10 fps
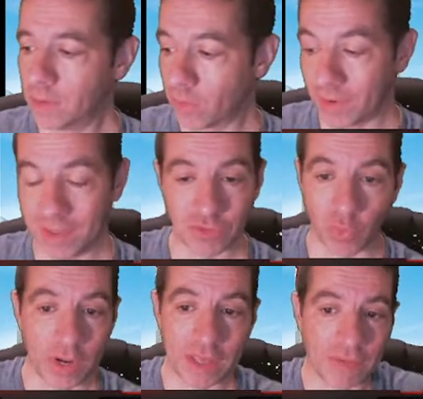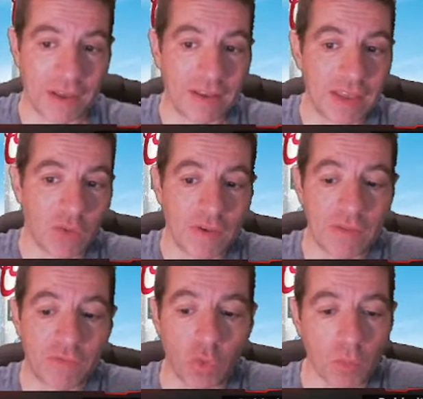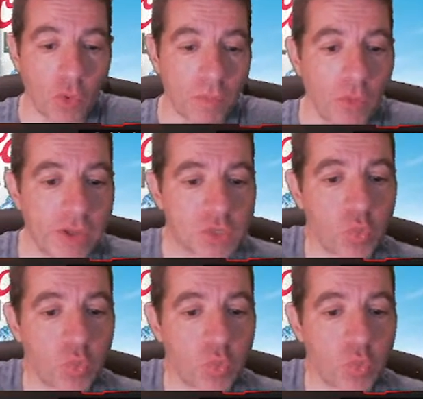or in 20, if I had 4 more points,